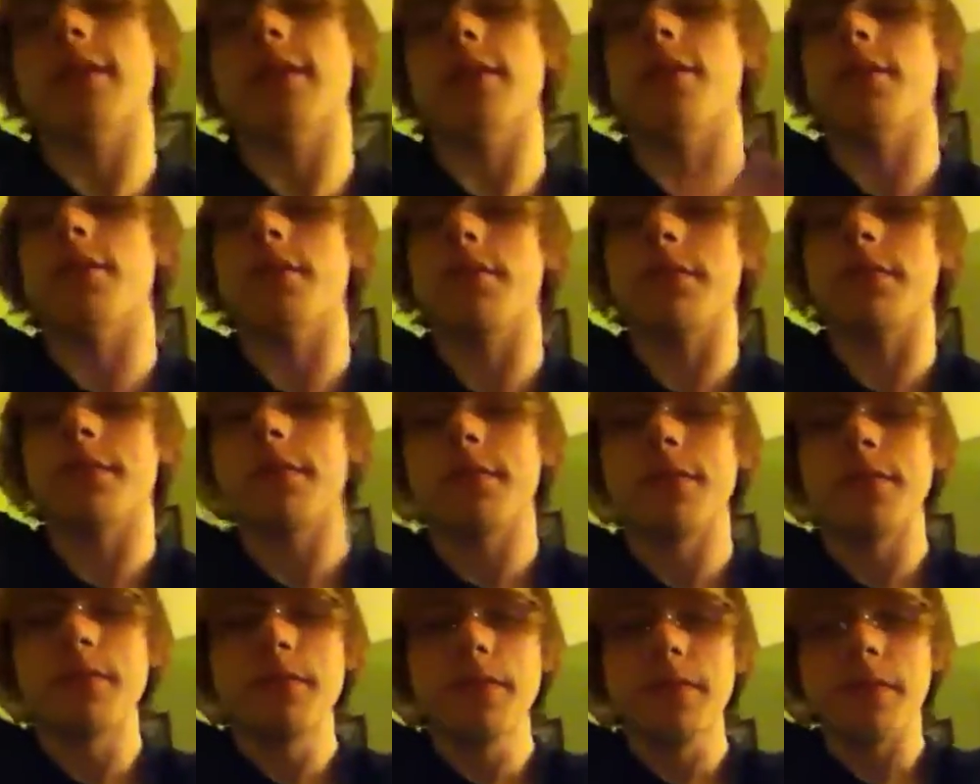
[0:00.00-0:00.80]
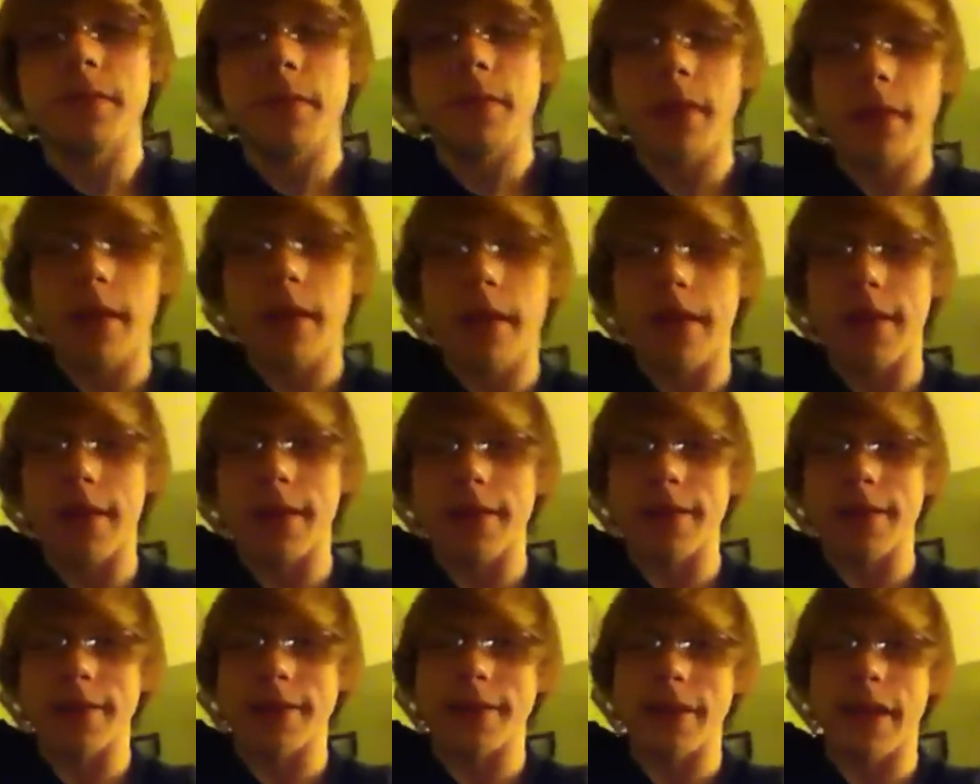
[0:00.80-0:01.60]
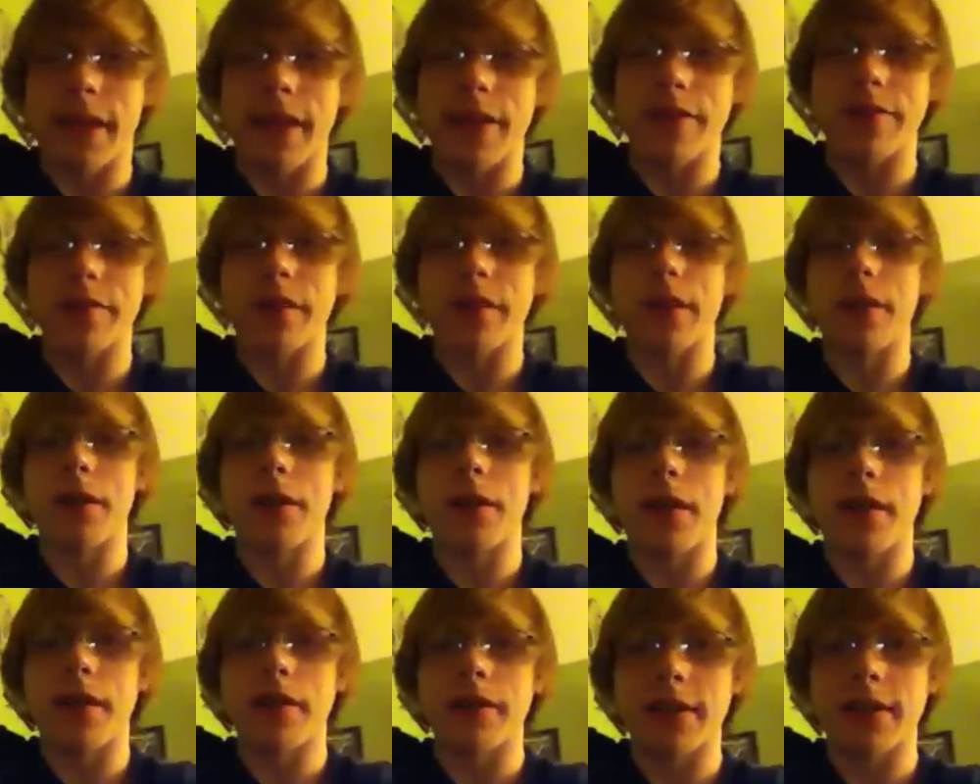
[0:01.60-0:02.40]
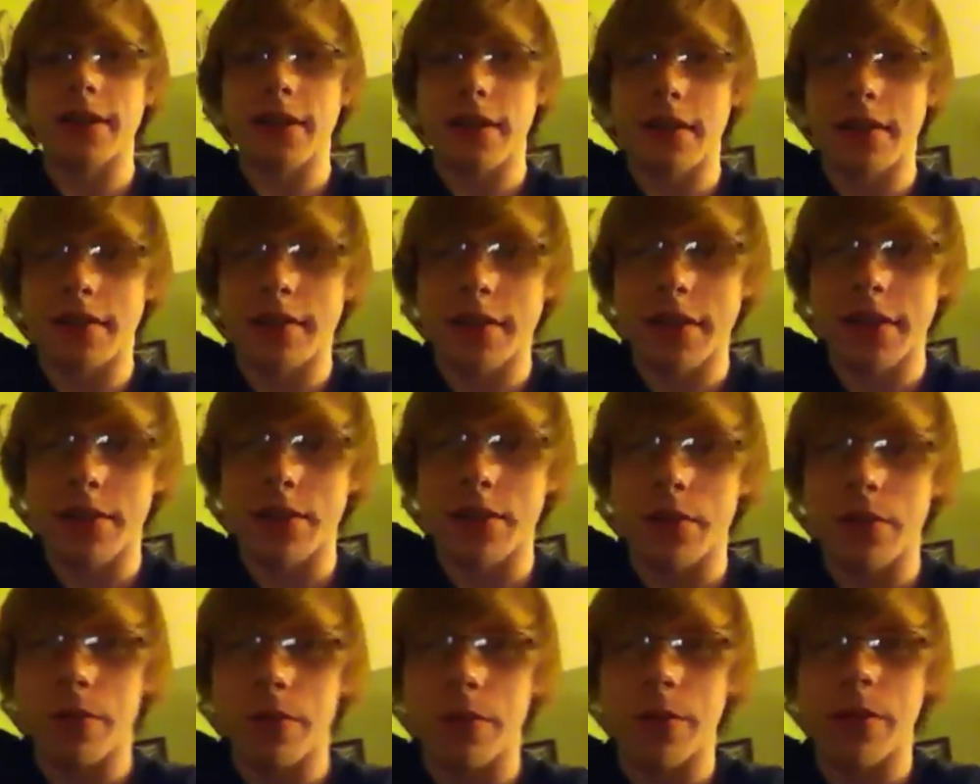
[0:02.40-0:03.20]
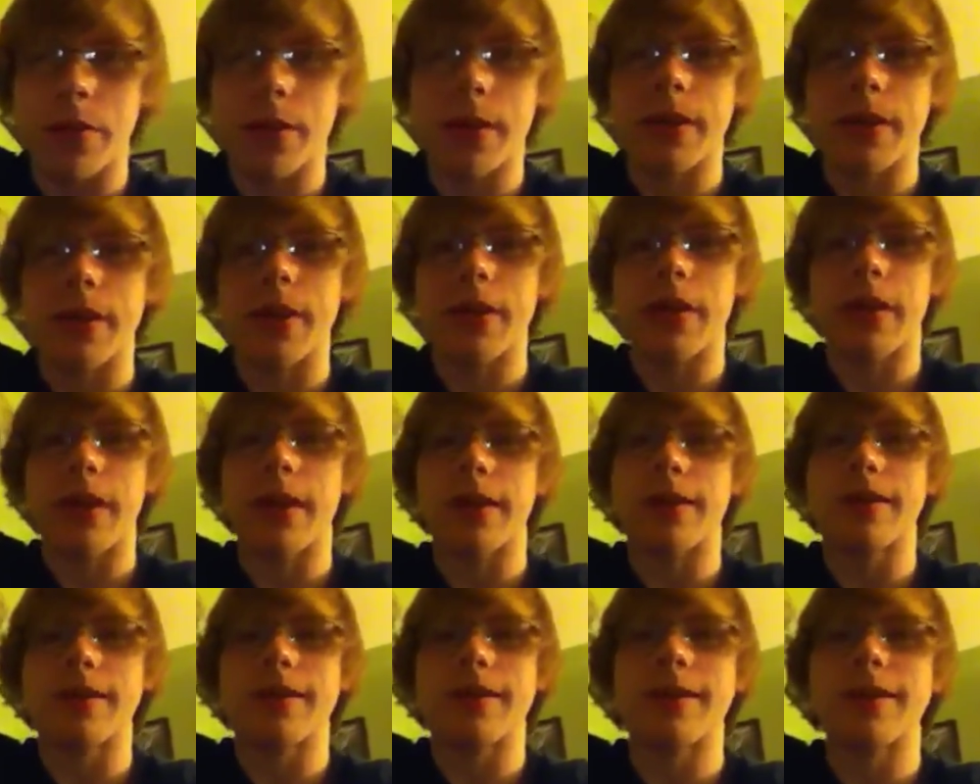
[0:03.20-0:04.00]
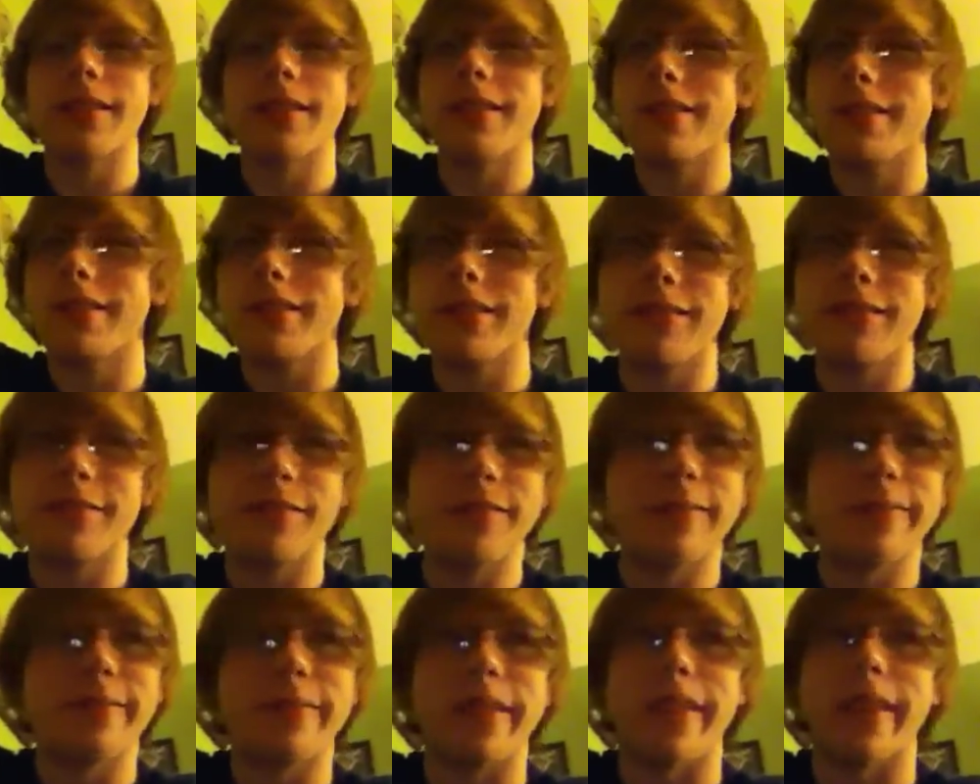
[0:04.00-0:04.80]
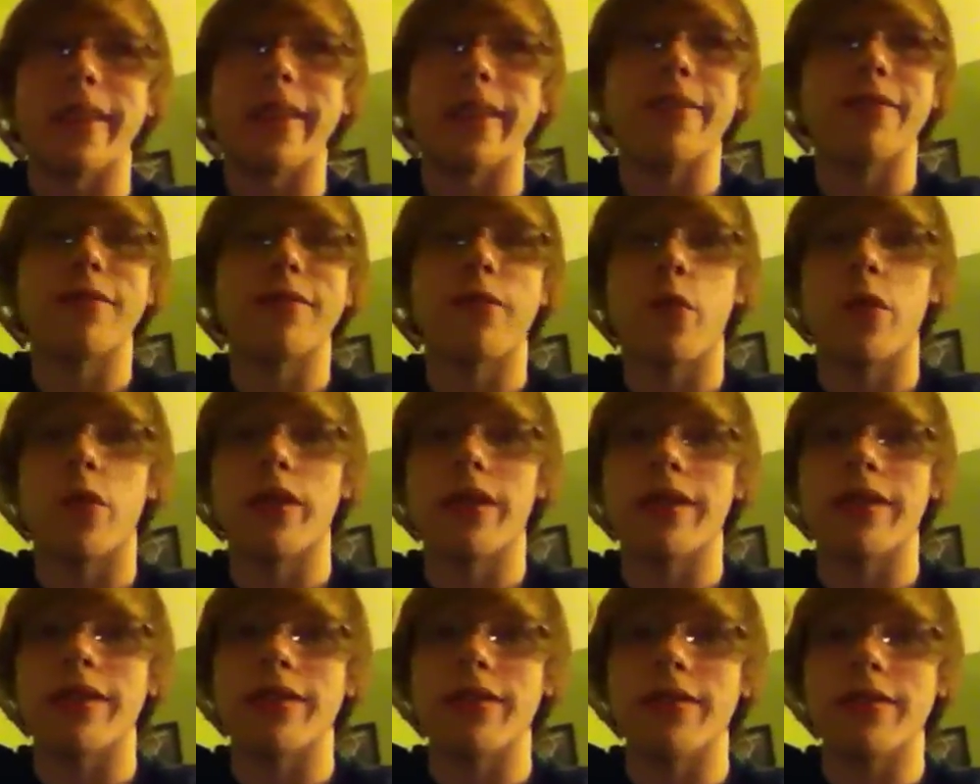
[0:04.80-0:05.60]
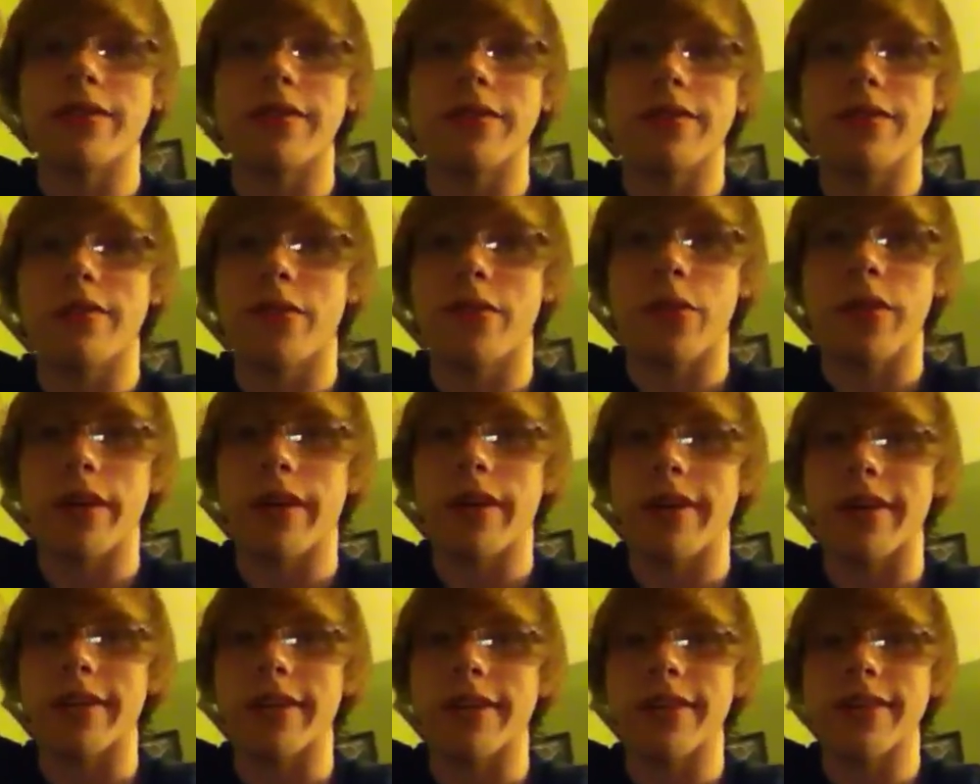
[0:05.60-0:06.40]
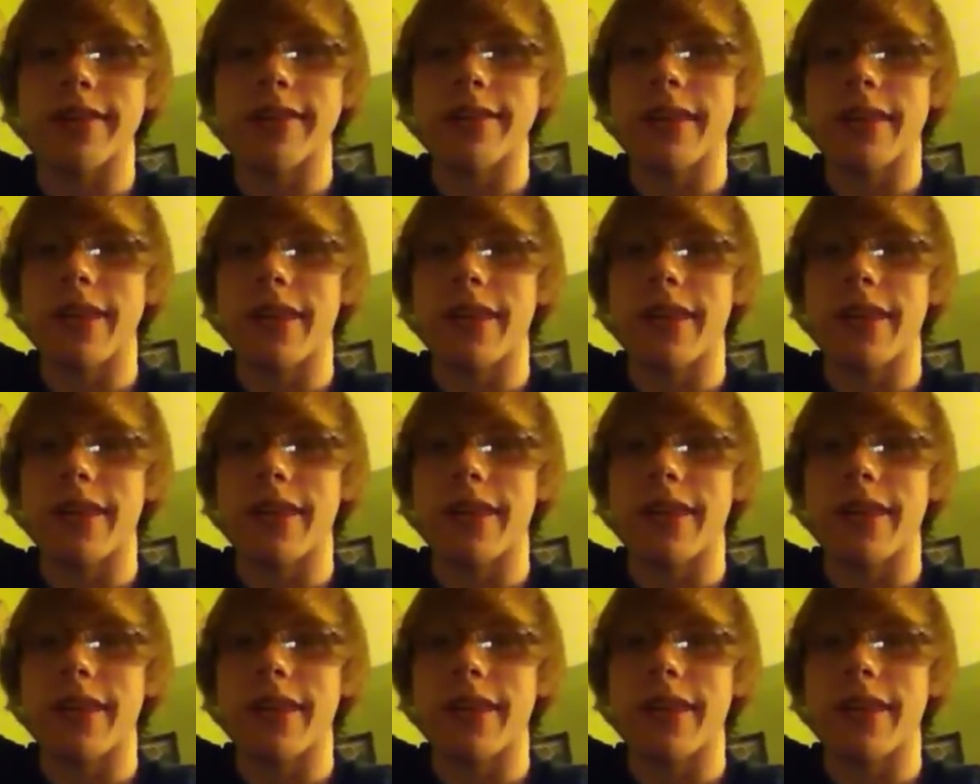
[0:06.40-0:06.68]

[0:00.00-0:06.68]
be soon. Because I've got a lot of stuff to do in the next, like, four days.